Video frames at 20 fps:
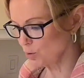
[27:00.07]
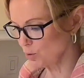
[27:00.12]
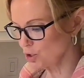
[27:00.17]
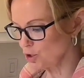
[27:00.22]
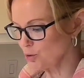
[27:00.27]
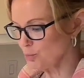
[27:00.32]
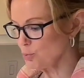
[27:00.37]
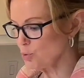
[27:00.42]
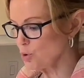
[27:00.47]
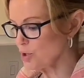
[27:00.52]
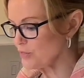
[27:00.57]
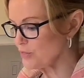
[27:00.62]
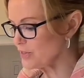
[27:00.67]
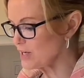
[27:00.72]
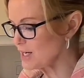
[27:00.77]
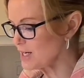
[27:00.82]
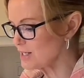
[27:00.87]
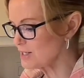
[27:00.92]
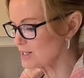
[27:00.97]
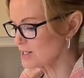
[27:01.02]
when you put
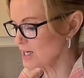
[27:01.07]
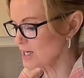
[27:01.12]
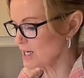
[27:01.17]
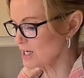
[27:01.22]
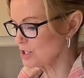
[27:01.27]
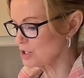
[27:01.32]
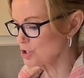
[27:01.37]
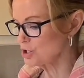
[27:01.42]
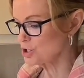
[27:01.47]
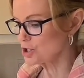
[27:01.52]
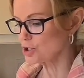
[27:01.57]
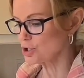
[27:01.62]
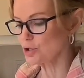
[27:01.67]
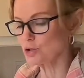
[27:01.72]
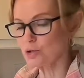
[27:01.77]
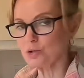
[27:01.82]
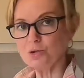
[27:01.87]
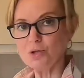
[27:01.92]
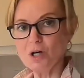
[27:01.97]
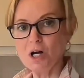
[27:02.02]
these
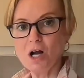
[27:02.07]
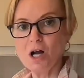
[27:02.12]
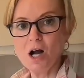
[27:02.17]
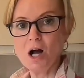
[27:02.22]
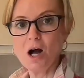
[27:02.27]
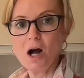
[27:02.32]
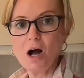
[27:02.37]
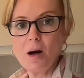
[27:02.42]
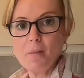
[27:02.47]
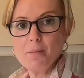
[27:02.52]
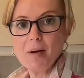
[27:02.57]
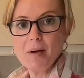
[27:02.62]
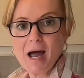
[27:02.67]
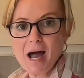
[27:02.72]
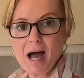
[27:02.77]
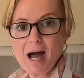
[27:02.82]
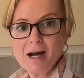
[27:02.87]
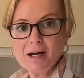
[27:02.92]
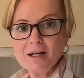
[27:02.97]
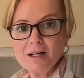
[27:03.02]
into a
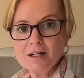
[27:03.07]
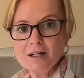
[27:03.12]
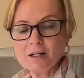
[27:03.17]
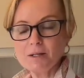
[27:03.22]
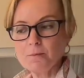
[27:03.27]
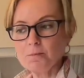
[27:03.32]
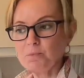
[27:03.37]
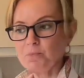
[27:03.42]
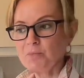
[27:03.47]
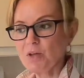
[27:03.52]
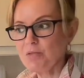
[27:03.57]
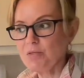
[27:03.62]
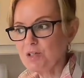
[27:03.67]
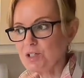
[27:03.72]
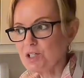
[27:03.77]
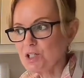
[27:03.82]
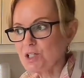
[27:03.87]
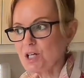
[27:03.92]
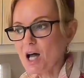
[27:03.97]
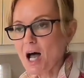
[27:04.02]
bag, the
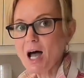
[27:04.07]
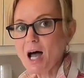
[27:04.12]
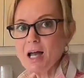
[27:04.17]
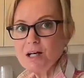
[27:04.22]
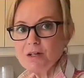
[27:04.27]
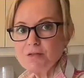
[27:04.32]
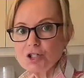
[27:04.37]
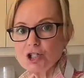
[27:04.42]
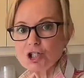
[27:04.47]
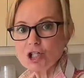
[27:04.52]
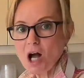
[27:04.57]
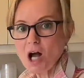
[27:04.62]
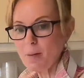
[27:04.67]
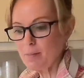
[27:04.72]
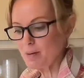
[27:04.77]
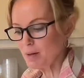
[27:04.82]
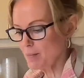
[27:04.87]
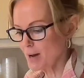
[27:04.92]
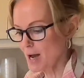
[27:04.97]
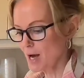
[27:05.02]
side of a
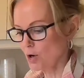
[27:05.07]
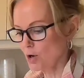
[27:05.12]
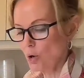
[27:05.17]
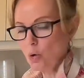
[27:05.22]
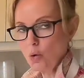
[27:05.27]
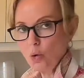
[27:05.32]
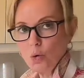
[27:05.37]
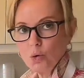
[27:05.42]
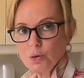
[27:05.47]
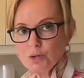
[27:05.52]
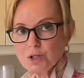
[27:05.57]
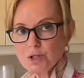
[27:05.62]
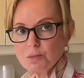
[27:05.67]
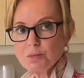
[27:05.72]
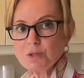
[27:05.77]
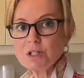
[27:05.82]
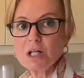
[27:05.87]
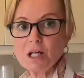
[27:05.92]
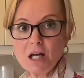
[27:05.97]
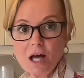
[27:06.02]
shopping bag holds
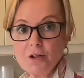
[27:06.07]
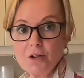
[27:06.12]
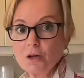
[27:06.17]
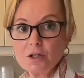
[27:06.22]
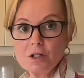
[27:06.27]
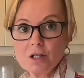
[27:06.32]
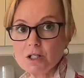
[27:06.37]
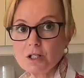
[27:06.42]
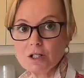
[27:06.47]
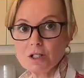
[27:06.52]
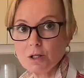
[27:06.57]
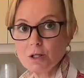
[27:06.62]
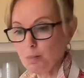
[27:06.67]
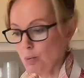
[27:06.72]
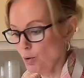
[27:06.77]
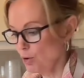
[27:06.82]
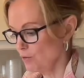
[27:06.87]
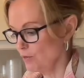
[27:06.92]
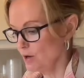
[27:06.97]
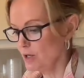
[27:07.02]
them together.
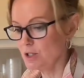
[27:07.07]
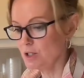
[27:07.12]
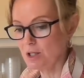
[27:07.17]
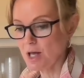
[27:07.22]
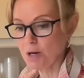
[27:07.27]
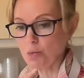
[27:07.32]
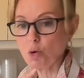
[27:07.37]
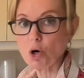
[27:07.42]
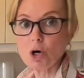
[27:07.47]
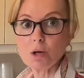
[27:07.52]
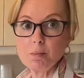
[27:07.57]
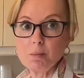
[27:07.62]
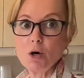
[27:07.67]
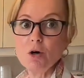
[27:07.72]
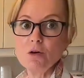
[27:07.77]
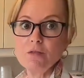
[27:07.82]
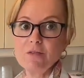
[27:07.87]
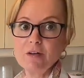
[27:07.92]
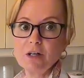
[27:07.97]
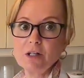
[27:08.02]
They work
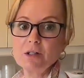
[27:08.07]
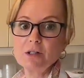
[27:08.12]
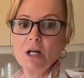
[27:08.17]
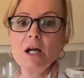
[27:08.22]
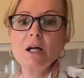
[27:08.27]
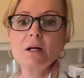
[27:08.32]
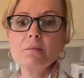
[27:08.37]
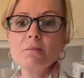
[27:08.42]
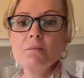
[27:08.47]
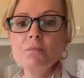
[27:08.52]
perfectly.